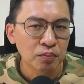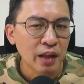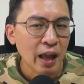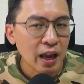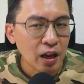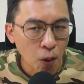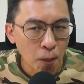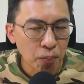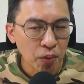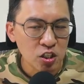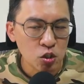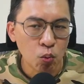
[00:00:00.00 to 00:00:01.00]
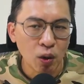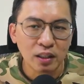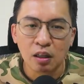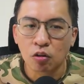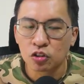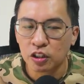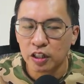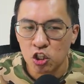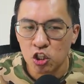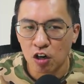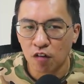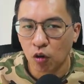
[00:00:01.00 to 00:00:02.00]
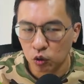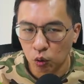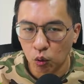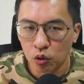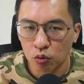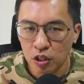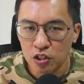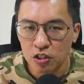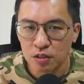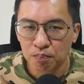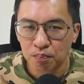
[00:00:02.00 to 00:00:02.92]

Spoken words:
and comprises 1,012 condo units.